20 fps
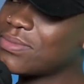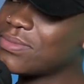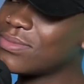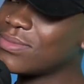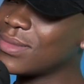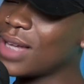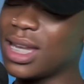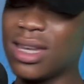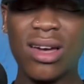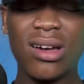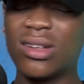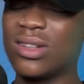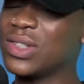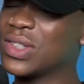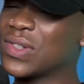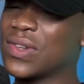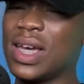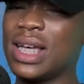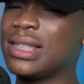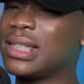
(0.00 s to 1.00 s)
No, it was
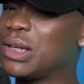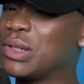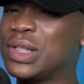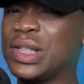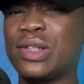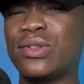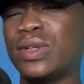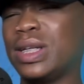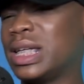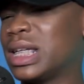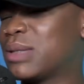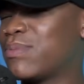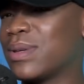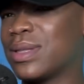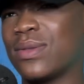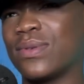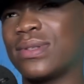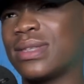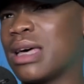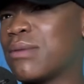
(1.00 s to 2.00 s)
crazy. I didn't really expect
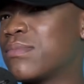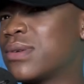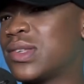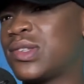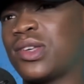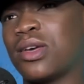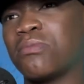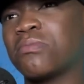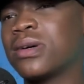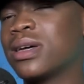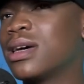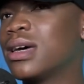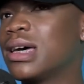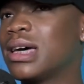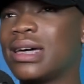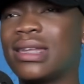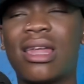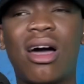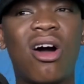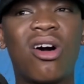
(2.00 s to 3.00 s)
those numbers, Shem.
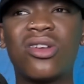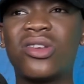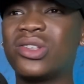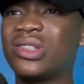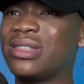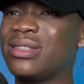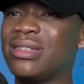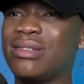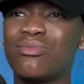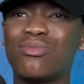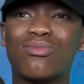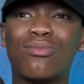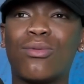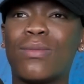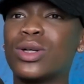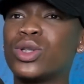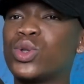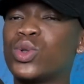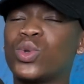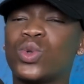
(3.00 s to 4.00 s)
Now, honestly,
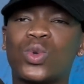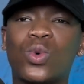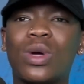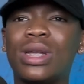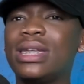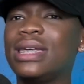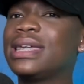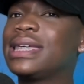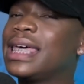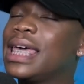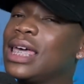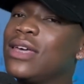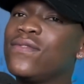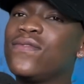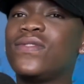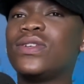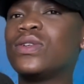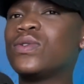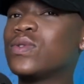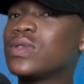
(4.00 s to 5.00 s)
20K
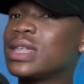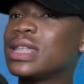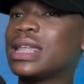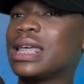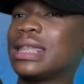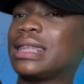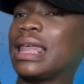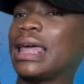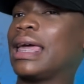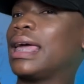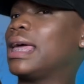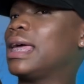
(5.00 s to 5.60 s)
views in a day.